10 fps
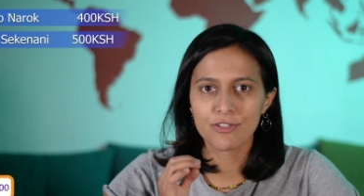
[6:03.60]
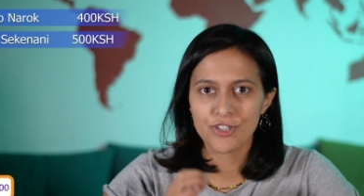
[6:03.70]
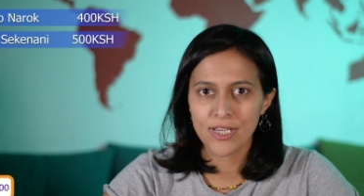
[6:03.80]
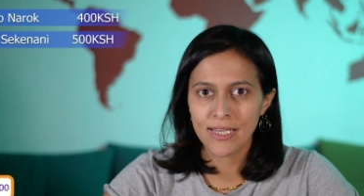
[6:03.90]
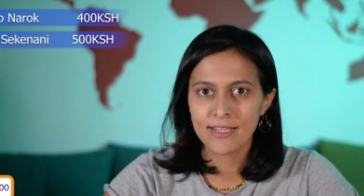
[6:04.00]

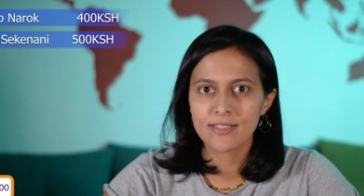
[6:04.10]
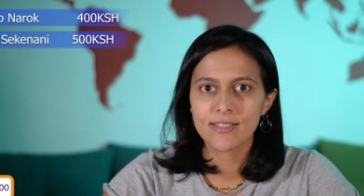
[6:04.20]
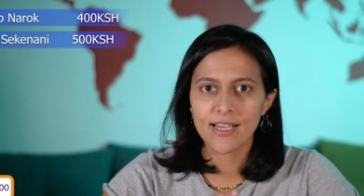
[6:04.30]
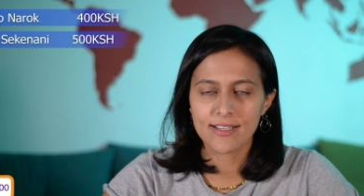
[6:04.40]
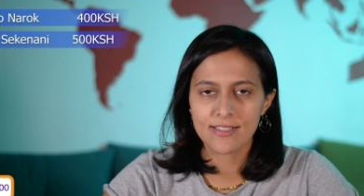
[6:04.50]
shillings
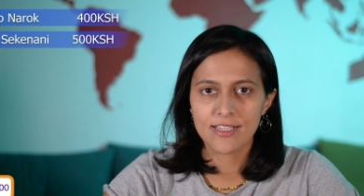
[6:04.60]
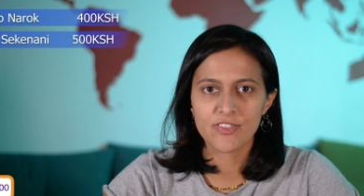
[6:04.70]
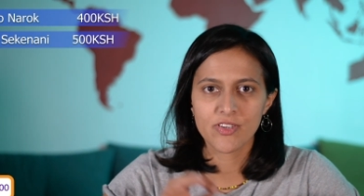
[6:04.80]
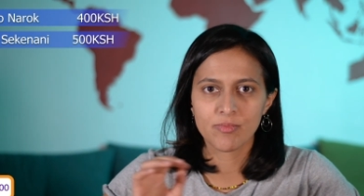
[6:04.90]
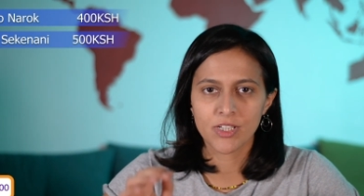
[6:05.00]

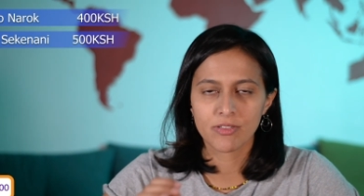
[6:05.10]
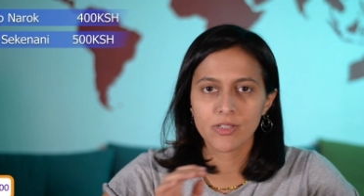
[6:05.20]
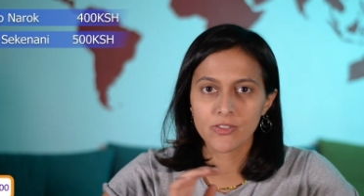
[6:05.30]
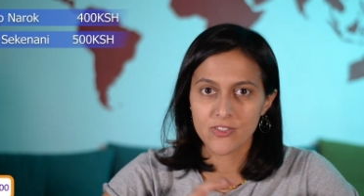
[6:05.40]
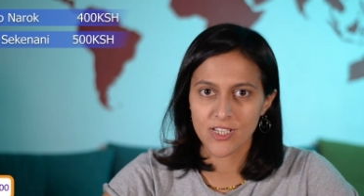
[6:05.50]
taxis from
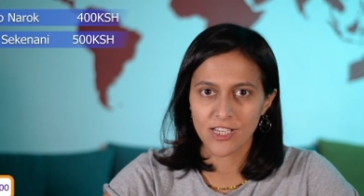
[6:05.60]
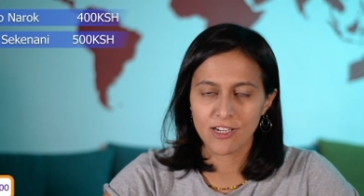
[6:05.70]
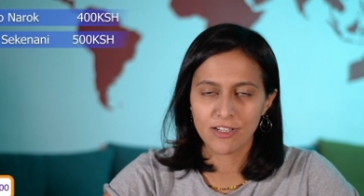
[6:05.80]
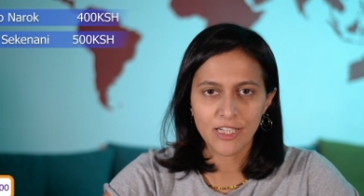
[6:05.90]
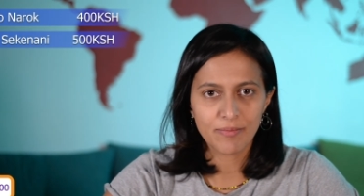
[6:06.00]
Narok to
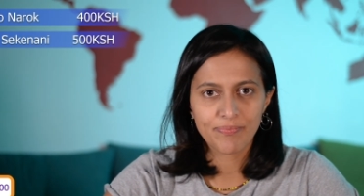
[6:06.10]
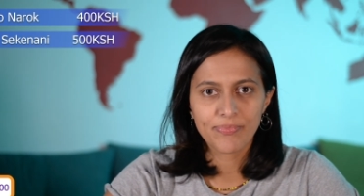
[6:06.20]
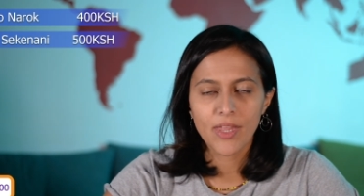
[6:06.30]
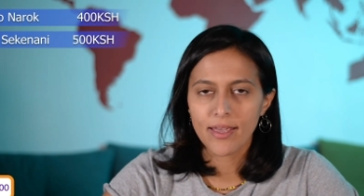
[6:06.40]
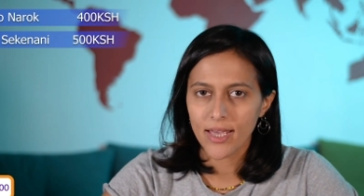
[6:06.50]
Sekenani.
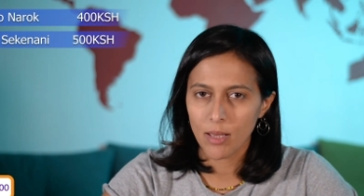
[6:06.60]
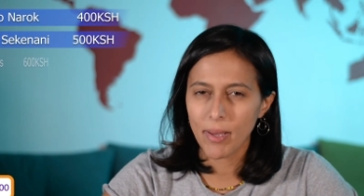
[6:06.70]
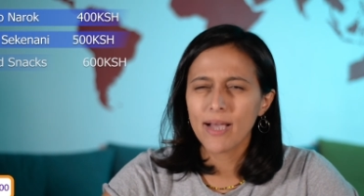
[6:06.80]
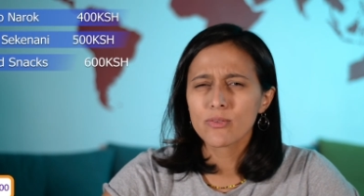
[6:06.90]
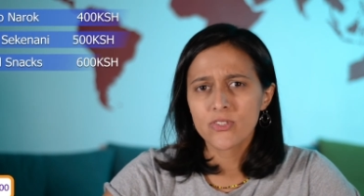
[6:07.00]

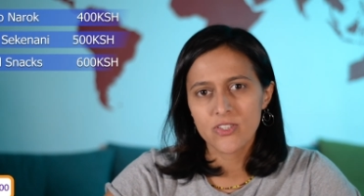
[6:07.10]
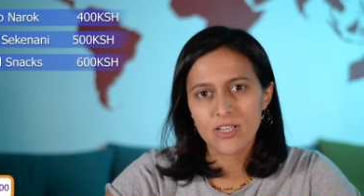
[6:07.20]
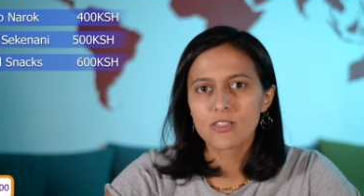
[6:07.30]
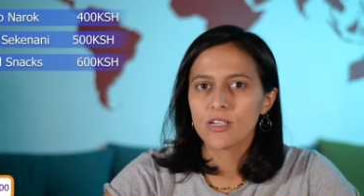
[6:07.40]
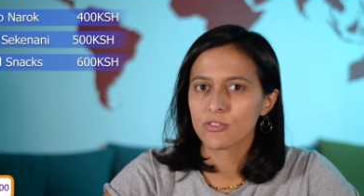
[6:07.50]
About
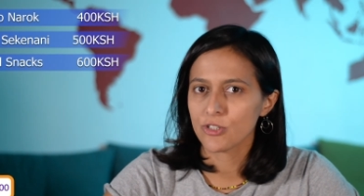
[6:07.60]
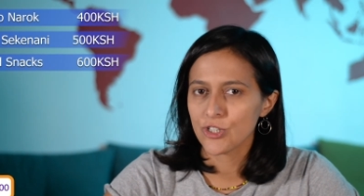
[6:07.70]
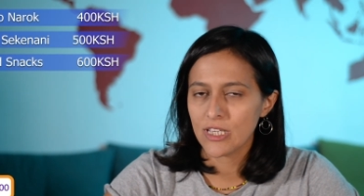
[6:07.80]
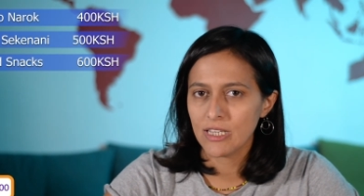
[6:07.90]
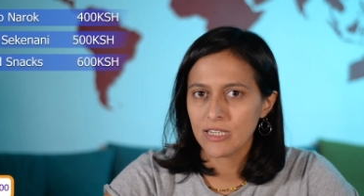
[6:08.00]
600
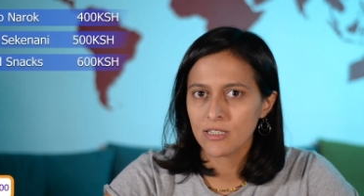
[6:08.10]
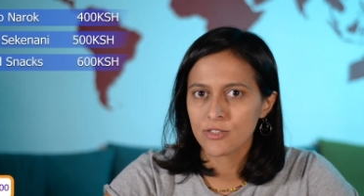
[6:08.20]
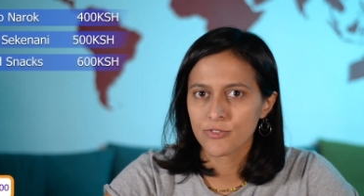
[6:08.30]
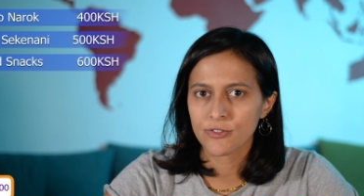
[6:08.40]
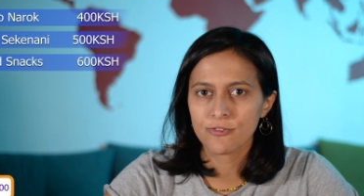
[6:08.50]
shillings
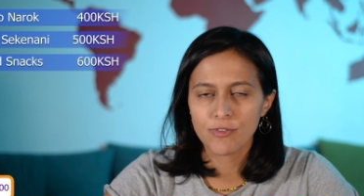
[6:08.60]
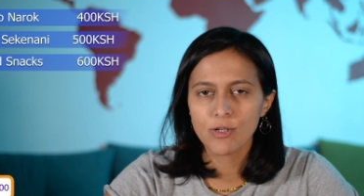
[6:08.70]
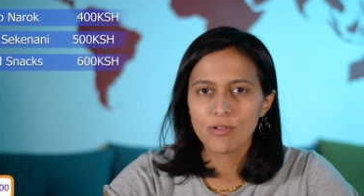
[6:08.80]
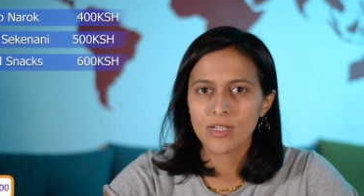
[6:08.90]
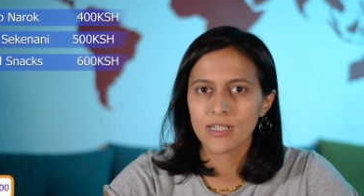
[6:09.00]
for
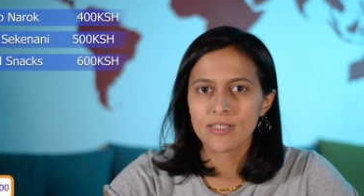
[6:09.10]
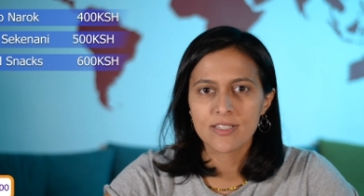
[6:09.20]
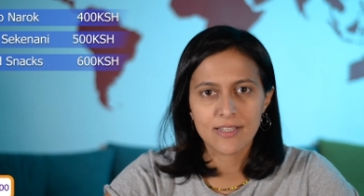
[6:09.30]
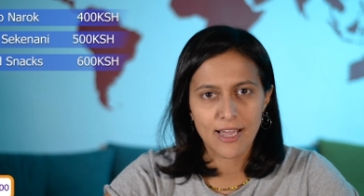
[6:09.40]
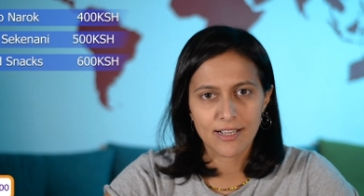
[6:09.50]
food and
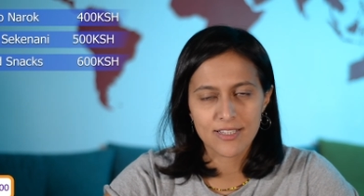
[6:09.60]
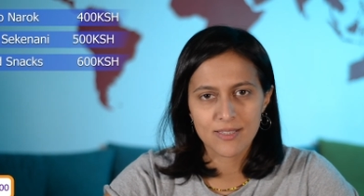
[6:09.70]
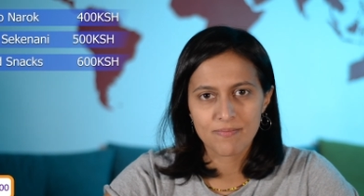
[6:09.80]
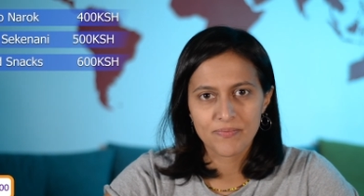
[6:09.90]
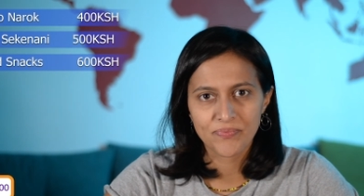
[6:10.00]

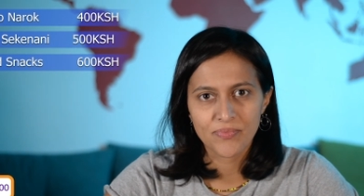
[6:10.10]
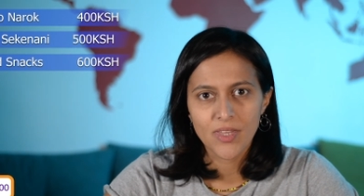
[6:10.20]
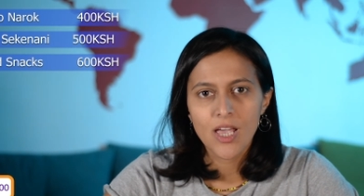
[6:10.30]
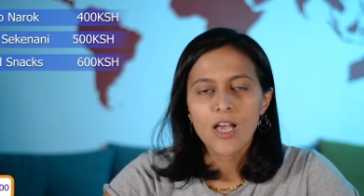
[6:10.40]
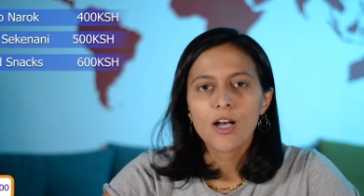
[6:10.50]
snacks.
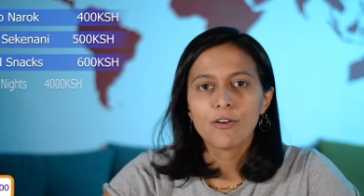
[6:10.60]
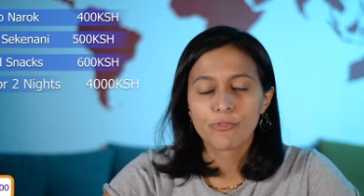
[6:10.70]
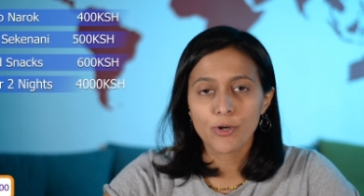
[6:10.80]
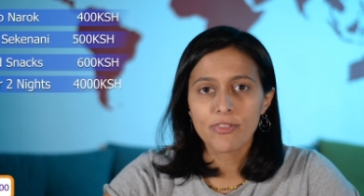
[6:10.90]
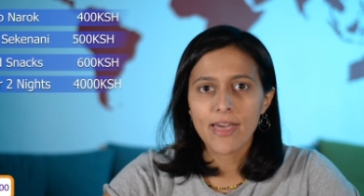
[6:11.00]

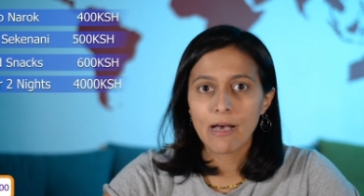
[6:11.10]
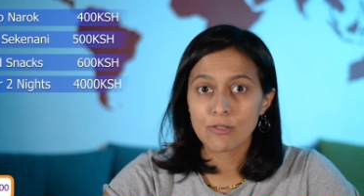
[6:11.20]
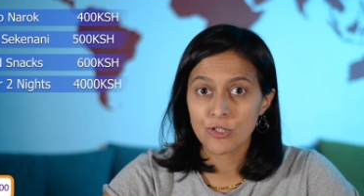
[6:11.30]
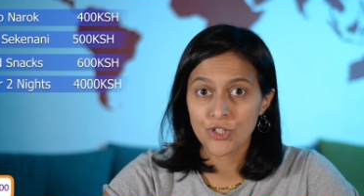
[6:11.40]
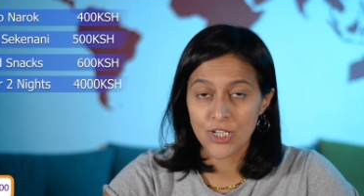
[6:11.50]

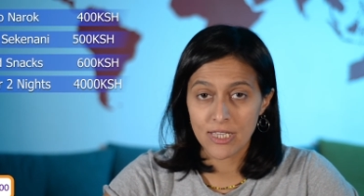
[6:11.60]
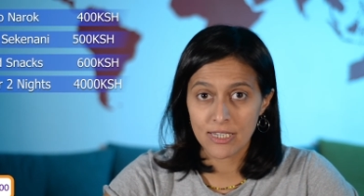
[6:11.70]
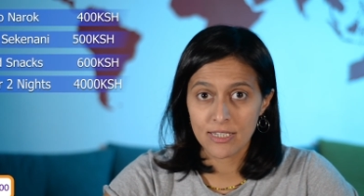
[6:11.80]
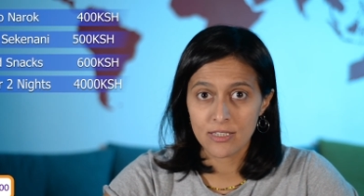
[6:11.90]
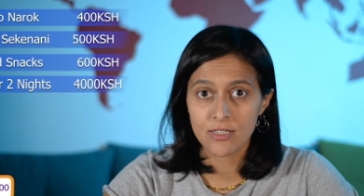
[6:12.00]
4,000
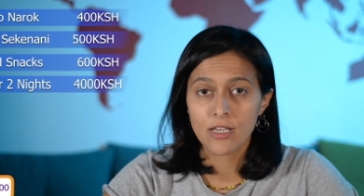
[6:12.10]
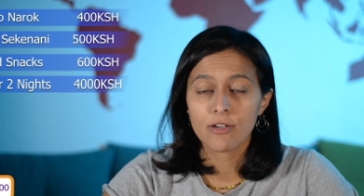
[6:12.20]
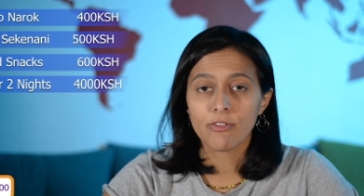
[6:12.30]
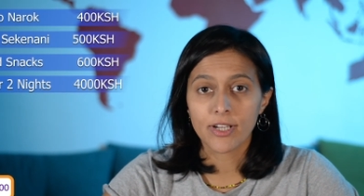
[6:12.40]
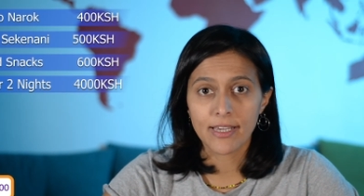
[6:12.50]
shillings
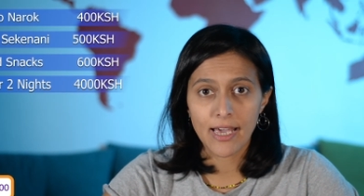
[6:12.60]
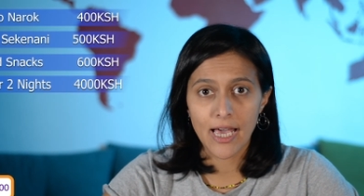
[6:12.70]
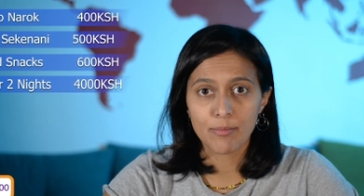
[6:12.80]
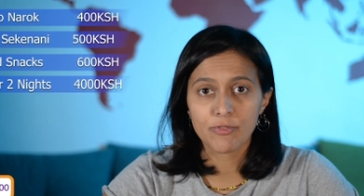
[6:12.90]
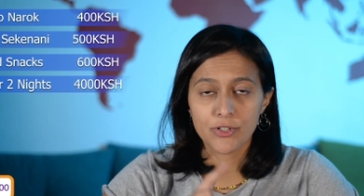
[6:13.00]
for
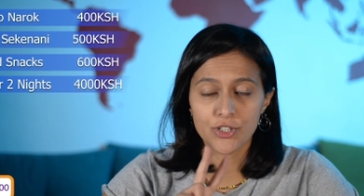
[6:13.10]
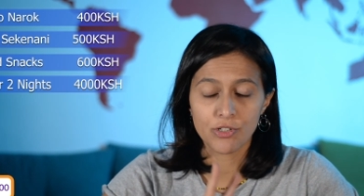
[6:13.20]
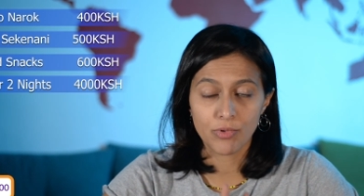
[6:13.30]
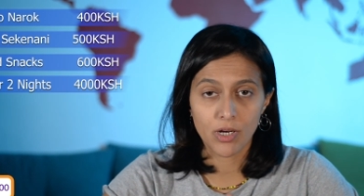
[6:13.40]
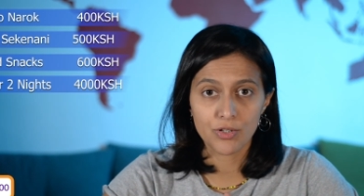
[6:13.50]
camp for
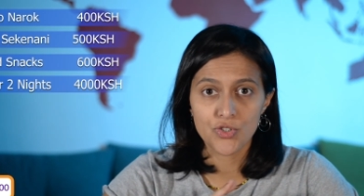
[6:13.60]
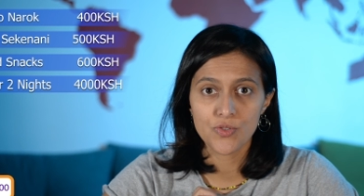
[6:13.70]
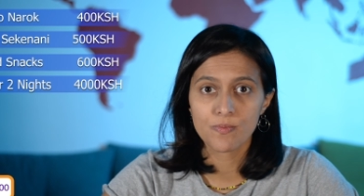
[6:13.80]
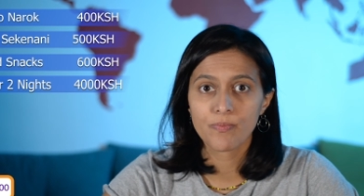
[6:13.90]
2 nights.